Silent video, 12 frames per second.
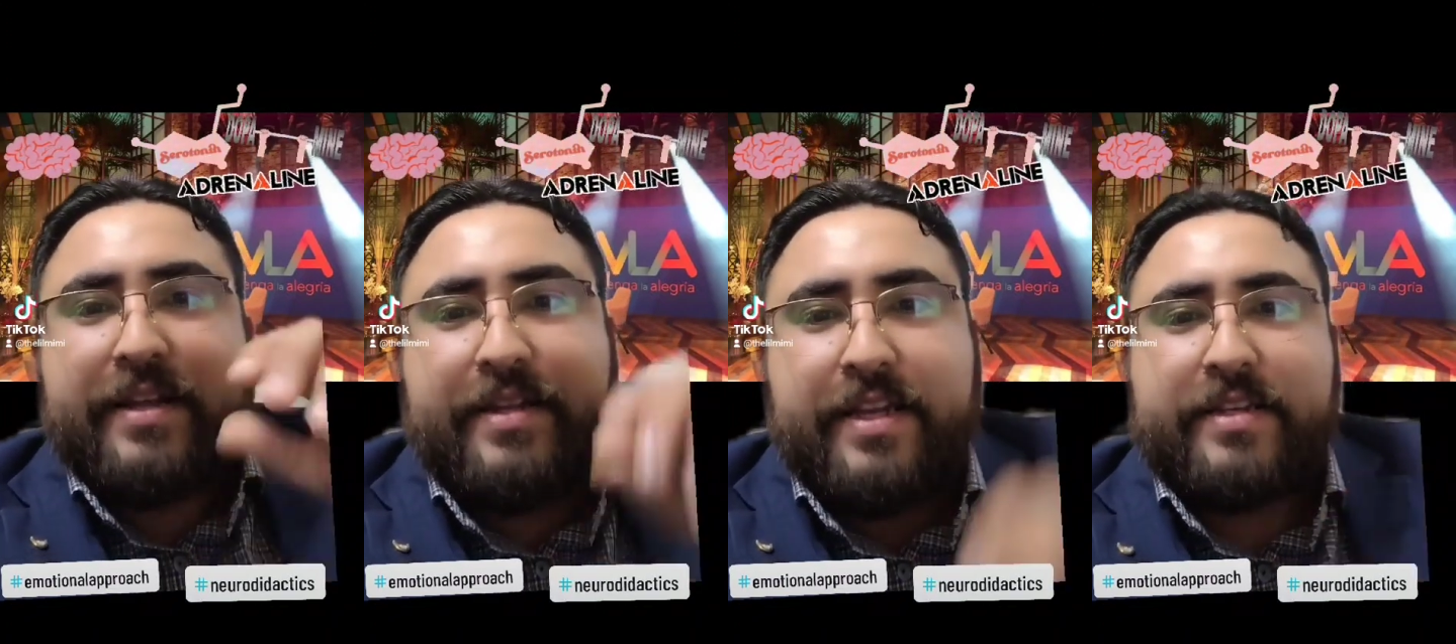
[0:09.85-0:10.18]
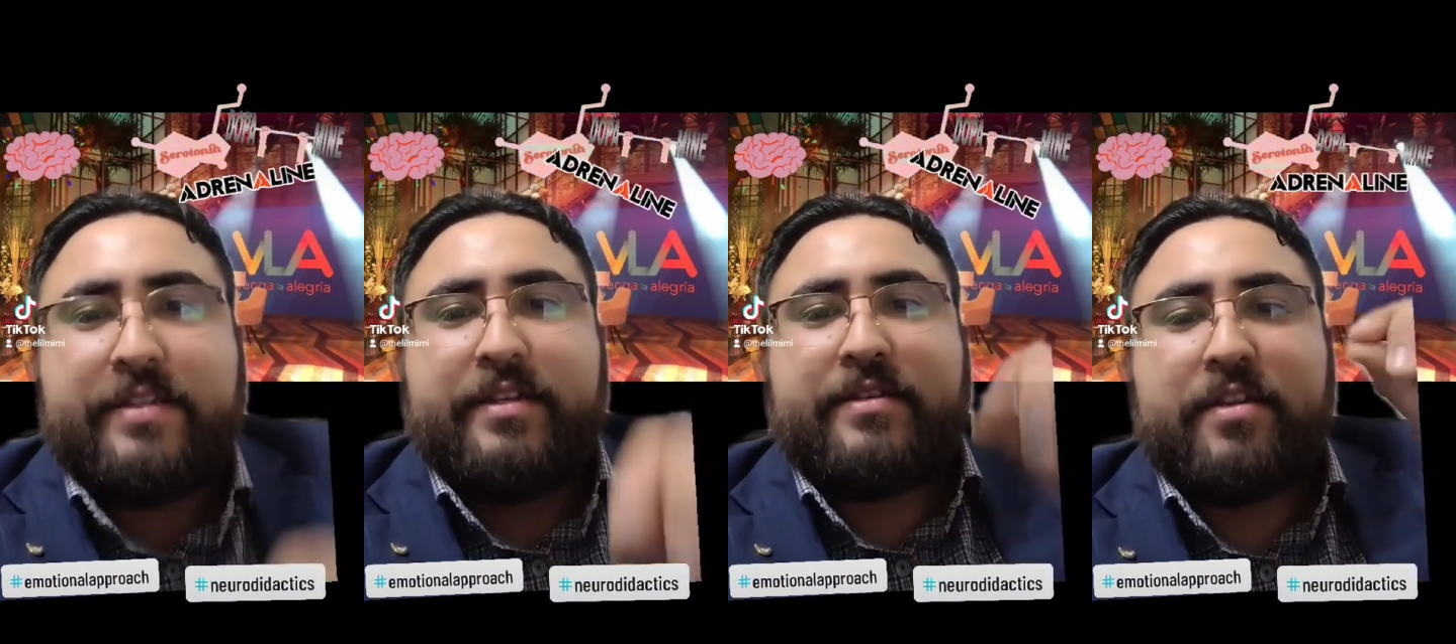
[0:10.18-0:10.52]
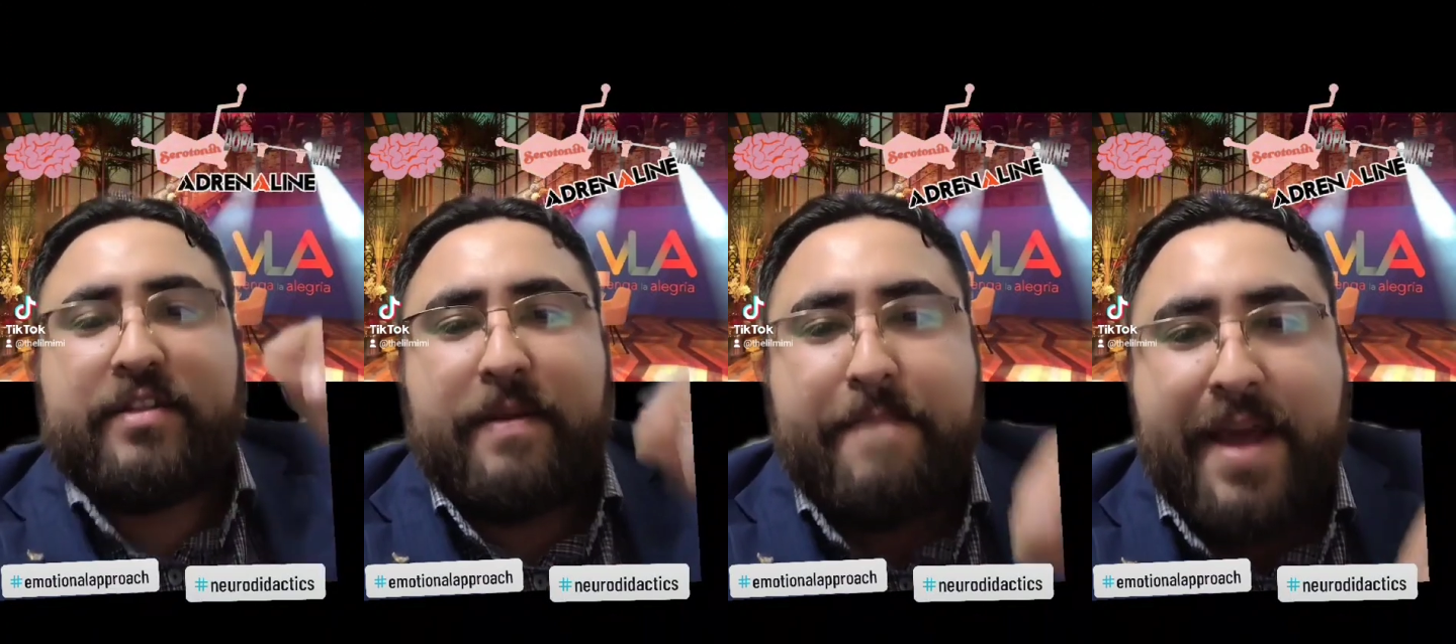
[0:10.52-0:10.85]
This
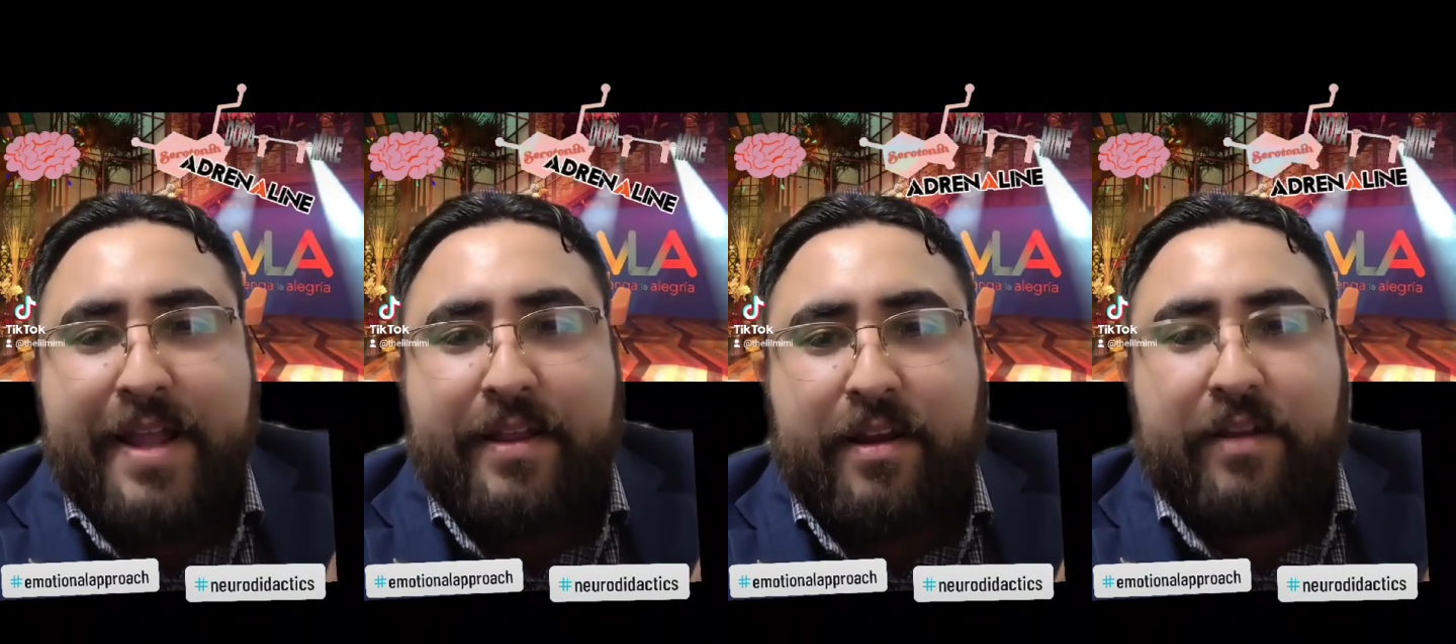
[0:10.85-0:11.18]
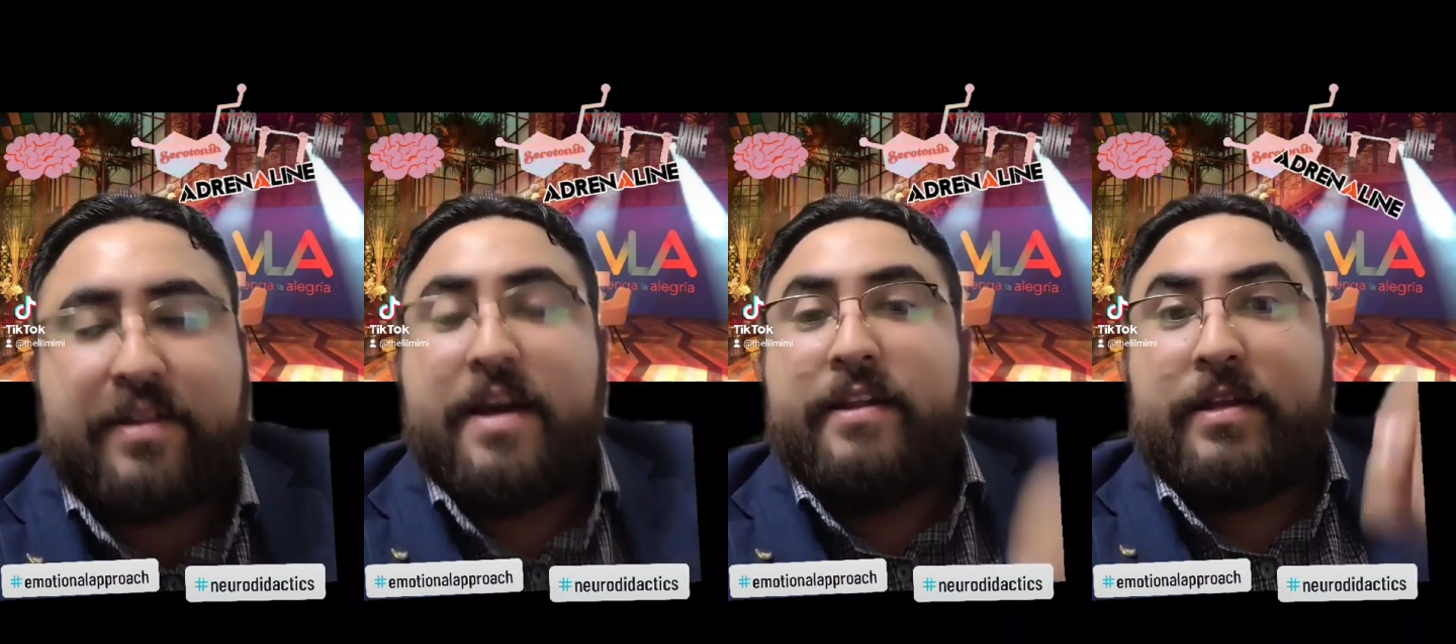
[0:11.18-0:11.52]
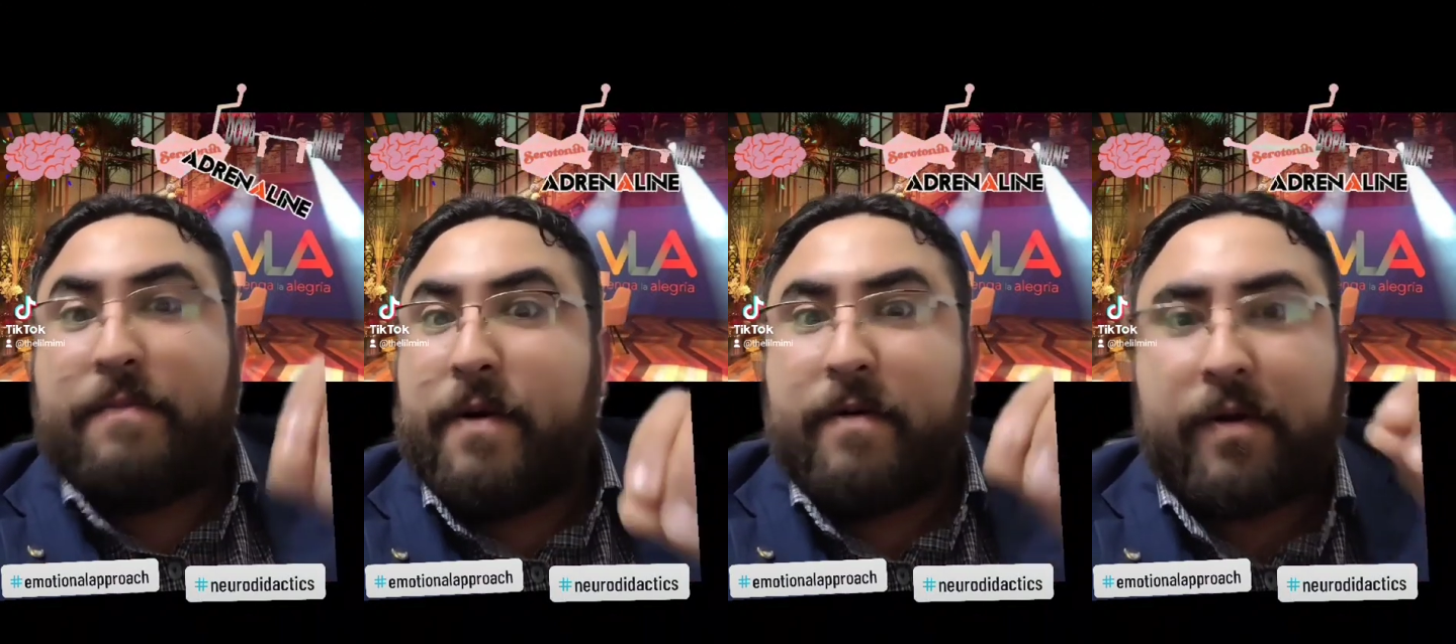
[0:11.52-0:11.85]
is the method,
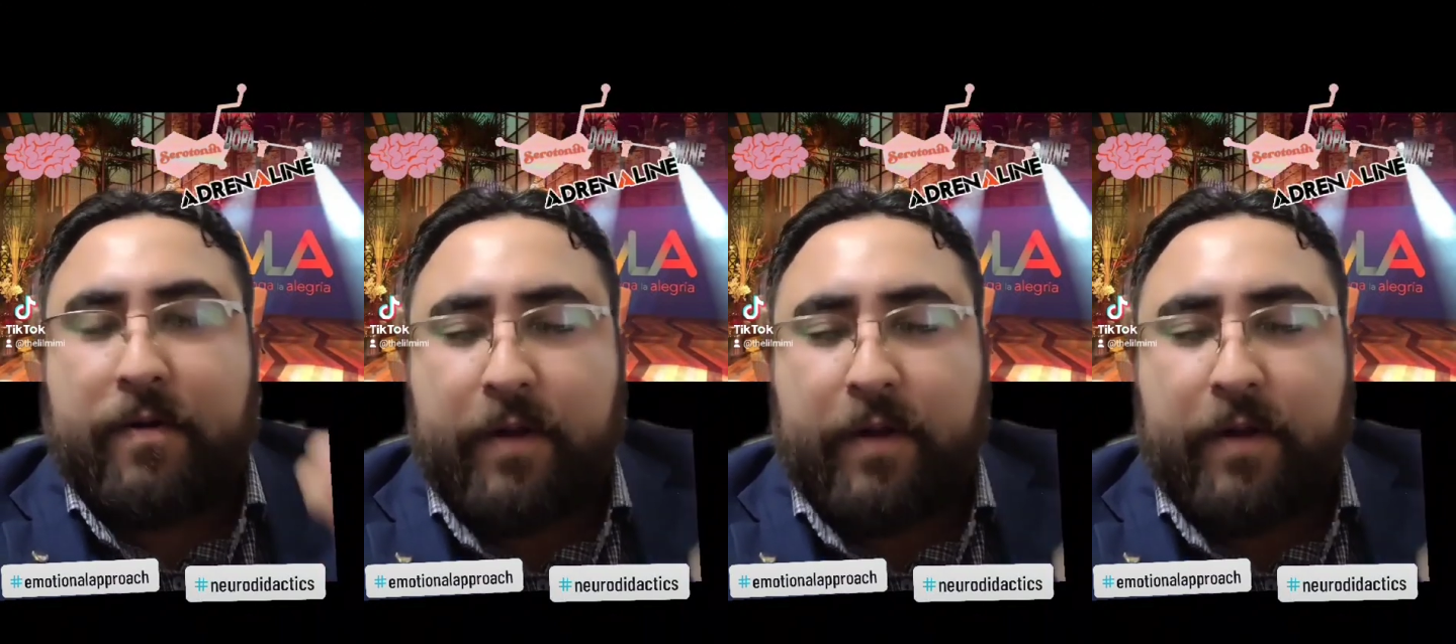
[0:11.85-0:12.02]
the very